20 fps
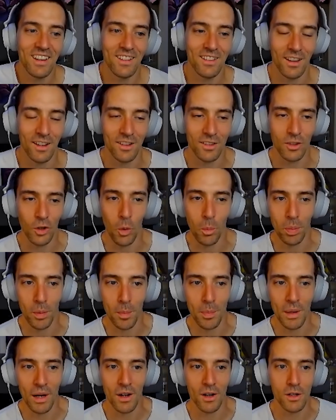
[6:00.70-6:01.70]
he's like so
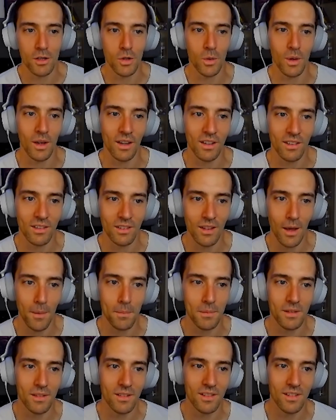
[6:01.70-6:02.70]
prepared to
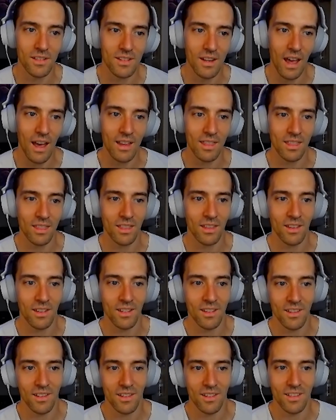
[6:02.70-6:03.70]
accept death,
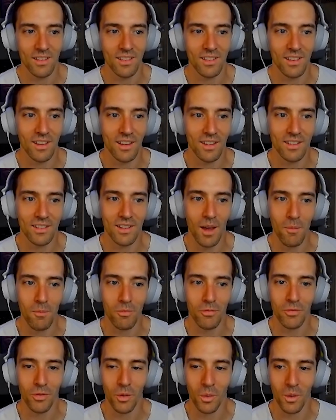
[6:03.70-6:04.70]

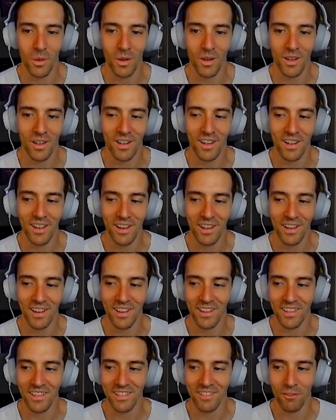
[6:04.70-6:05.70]
except for
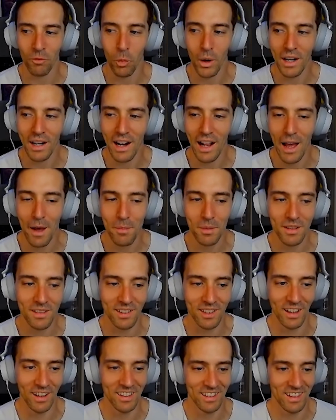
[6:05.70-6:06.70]
uh, when it
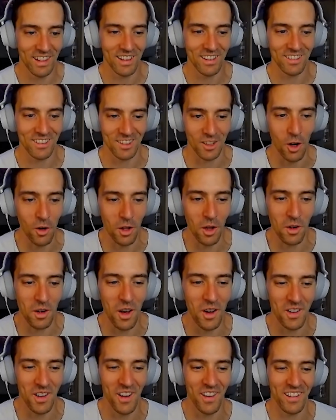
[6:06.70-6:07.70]
happens. He's like, no, no,
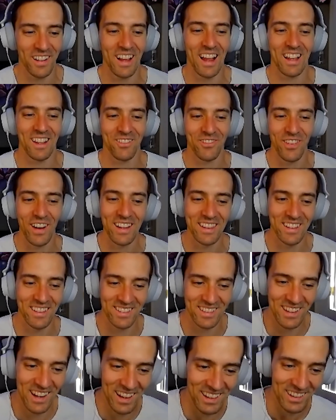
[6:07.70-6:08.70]
no, no. You're like fighting the
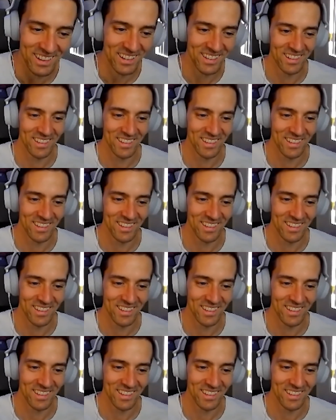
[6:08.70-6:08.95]
snake.